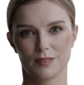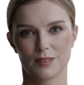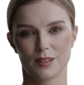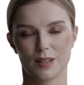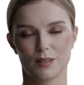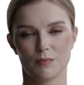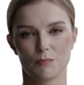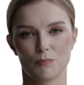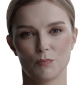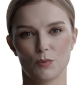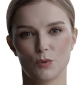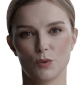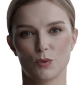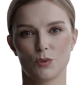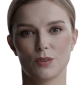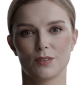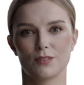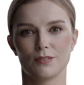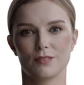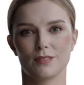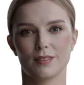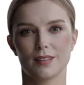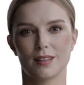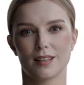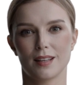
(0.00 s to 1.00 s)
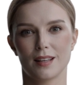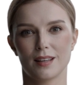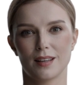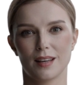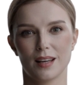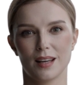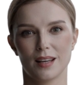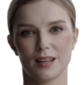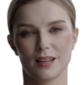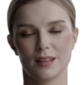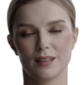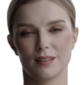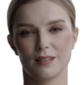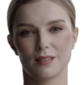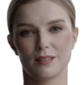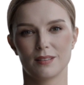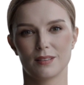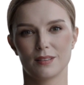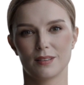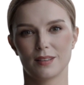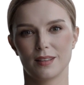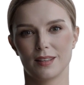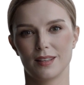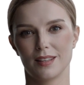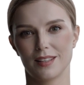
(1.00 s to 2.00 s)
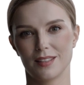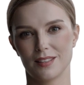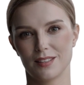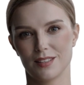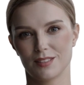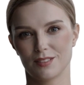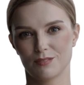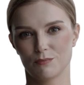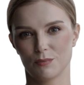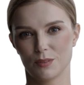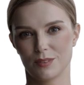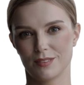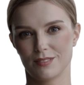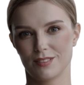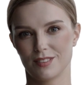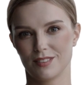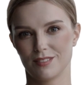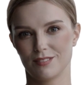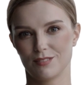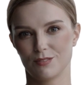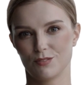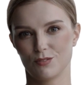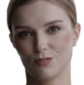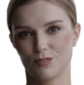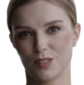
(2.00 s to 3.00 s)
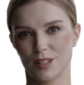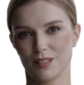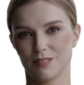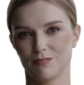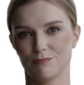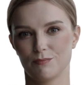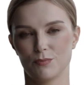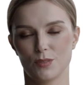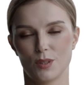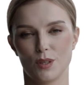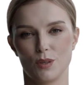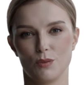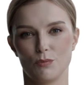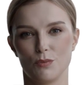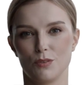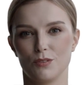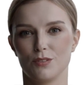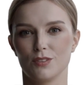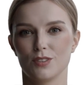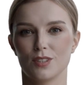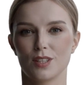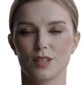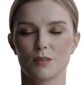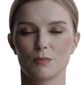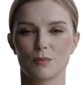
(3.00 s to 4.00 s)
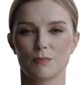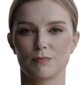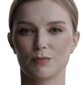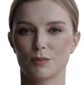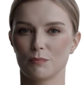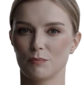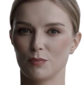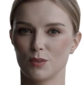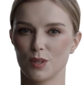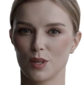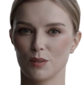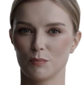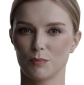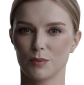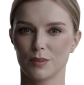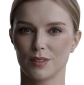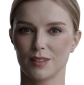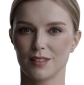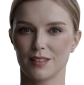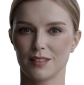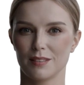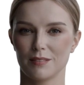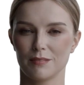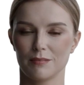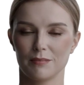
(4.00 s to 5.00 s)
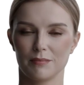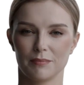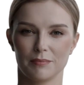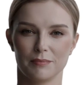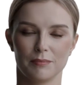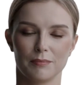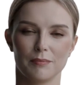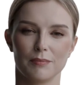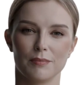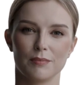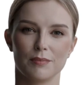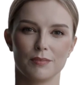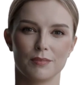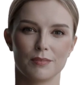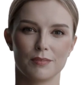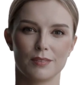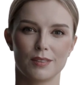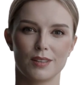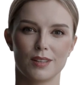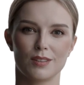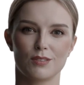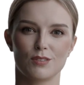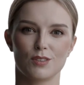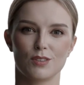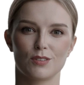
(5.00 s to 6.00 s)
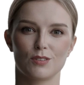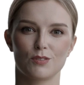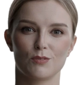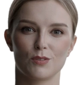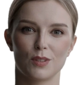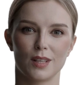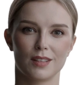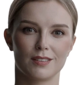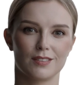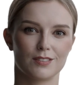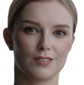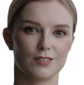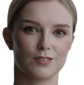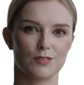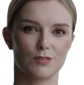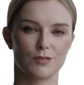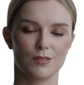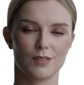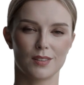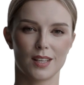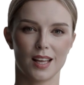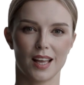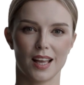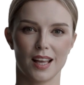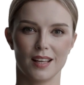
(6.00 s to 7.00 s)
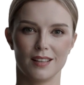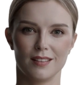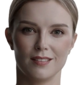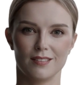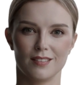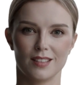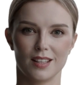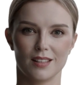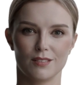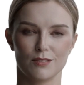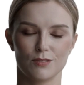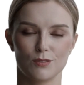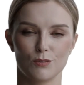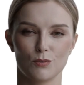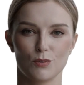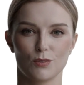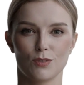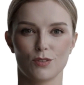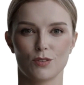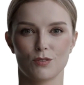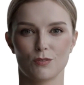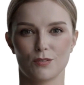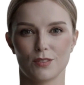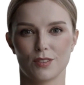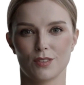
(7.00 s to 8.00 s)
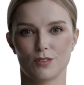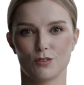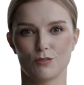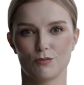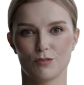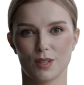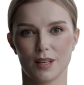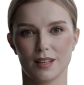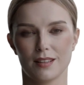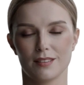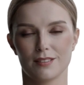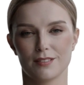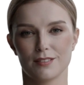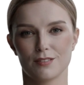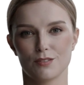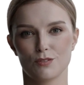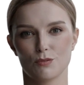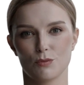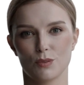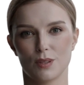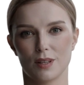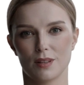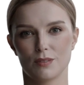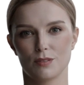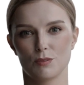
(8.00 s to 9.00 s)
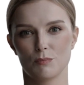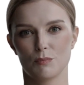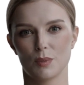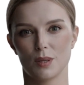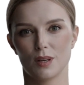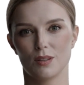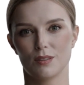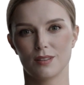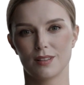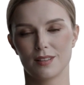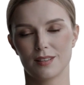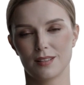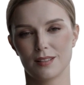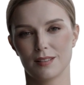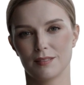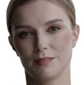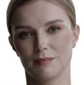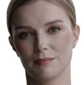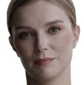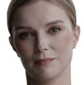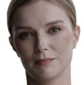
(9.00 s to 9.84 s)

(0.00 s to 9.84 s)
Importantly, an easement doesn't transfer ownership of the property. It just grants certain access or usage rights to another party.